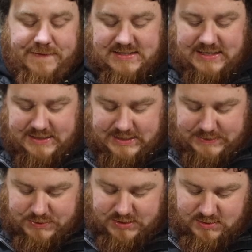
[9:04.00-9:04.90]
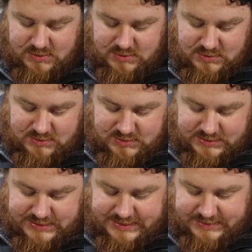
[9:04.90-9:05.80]
fits in there, but
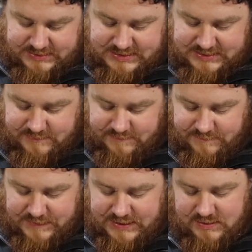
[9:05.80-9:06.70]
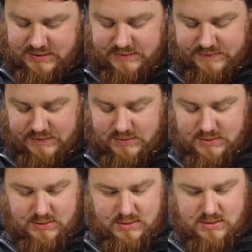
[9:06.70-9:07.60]
ours doesn't fit in there, so
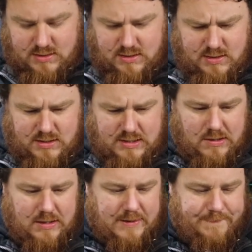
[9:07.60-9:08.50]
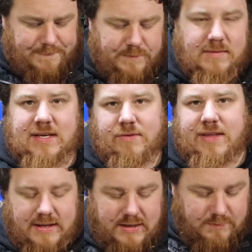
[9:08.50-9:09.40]
I'll deal with
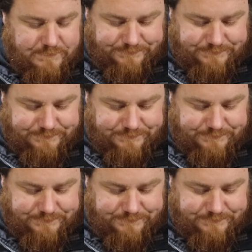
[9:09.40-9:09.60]
that later.